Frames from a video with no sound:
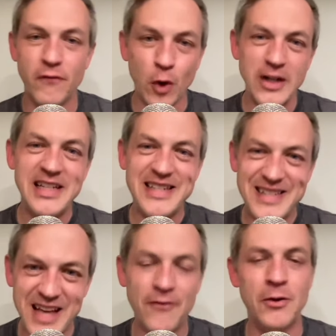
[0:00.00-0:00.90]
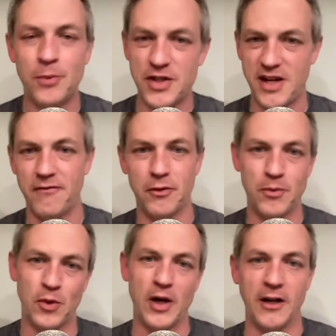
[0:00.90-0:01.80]
forty-seven percent
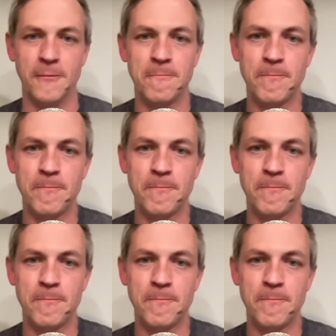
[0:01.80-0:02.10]
from three